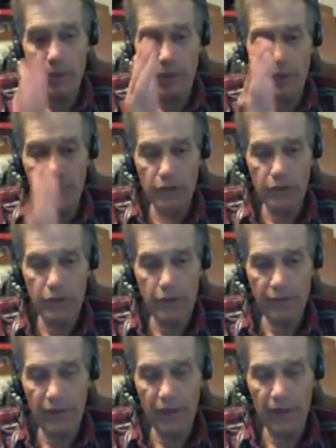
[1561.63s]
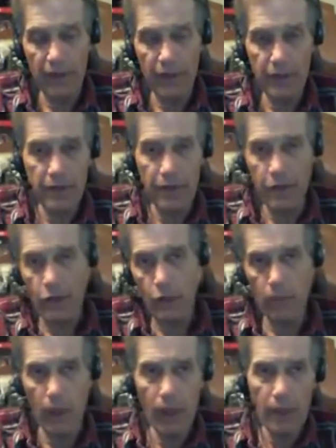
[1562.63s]
you put a full sheet of foundation in there,
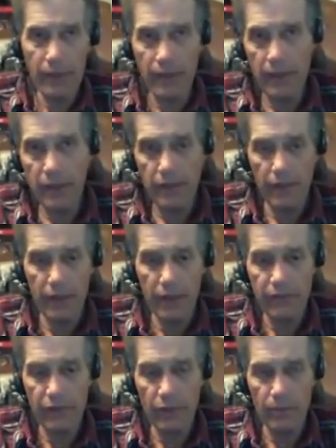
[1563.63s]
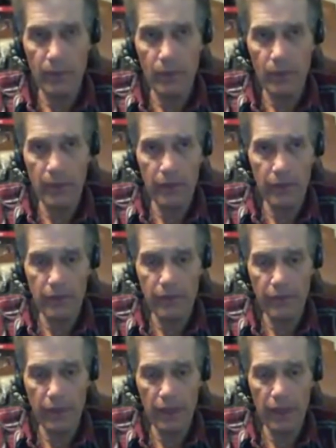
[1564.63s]
you block the heat transfer between the
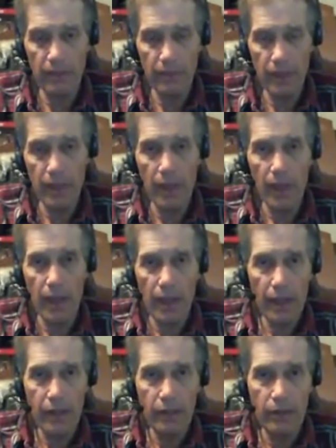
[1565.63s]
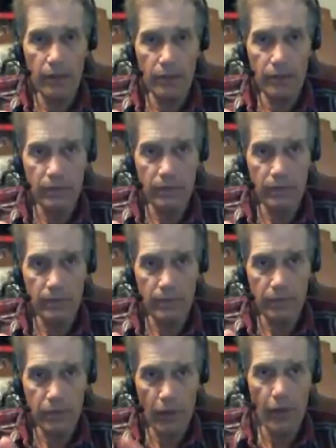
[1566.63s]
2 frames. I use
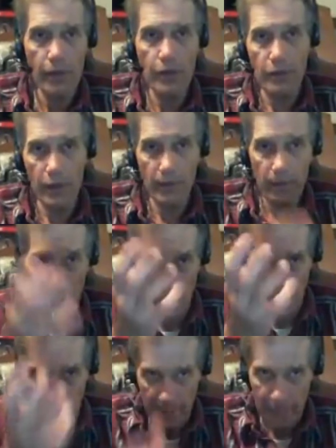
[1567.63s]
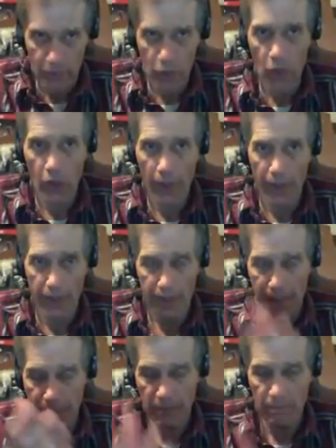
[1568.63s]
starter strip and let them draw it
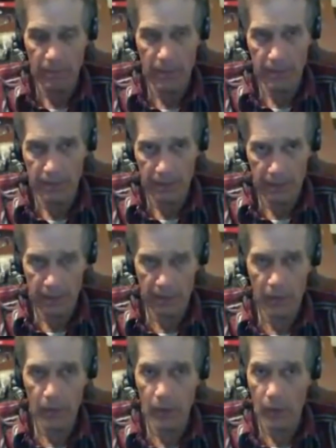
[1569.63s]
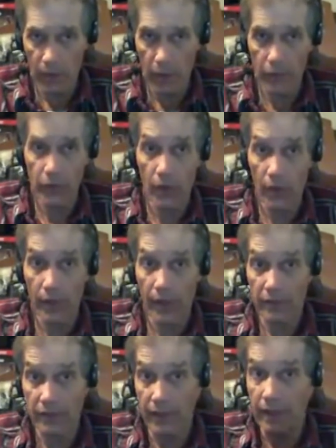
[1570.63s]
out. Keeps them busy, something to do, and they'll draw
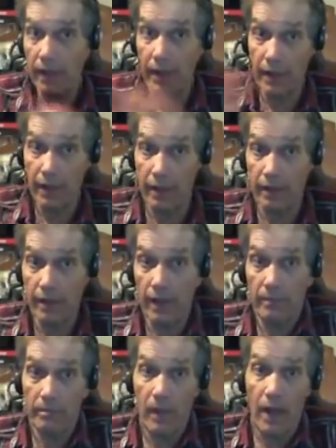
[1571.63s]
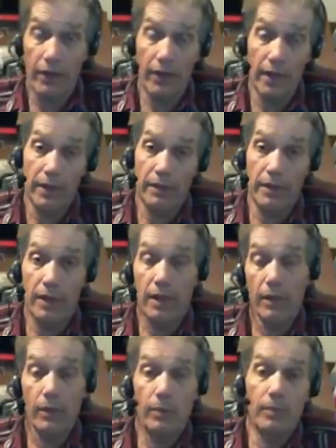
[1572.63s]
it out as they need it and migrate to the
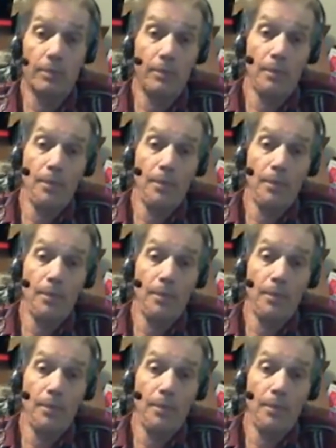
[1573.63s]
comb.